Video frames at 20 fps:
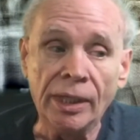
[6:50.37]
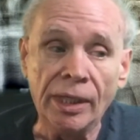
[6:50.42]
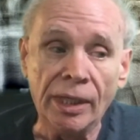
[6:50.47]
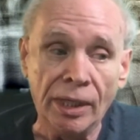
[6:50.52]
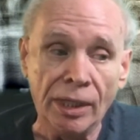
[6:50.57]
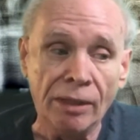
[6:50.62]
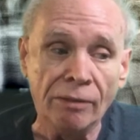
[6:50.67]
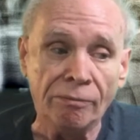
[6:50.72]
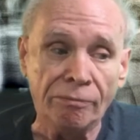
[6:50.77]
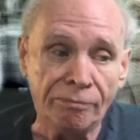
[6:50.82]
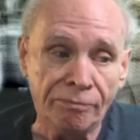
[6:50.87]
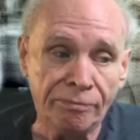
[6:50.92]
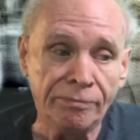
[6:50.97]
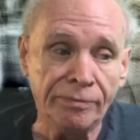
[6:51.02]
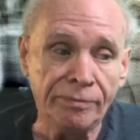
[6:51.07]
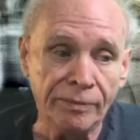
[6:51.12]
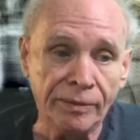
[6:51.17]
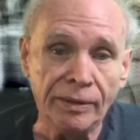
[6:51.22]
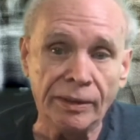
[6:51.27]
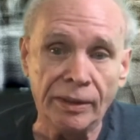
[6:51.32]
If
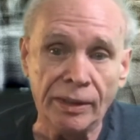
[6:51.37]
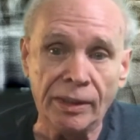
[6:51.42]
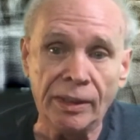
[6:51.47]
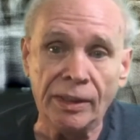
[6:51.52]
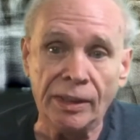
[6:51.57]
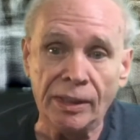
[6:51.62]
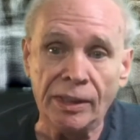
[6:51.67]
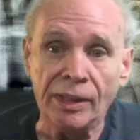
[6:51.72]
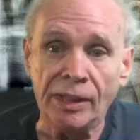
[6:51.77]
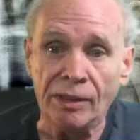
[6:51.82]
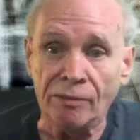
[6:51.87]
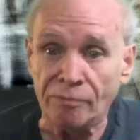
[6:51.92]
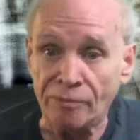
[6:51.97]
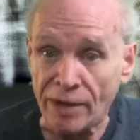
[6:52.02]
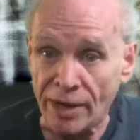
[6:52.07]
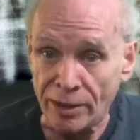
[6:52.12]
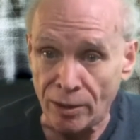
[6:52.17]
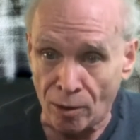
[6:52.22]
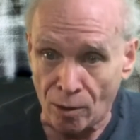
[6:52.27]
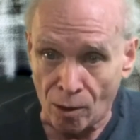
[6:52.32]

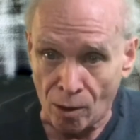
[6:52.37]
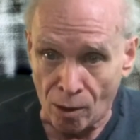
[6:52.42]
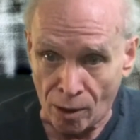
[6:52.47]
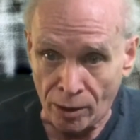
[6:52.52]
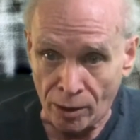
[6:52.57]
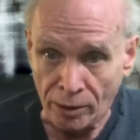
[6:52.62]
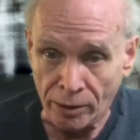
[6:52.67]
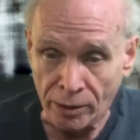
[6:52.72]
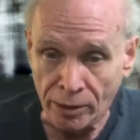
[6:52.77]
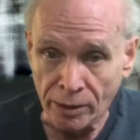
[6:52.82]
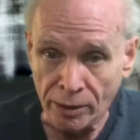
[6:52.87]
they are,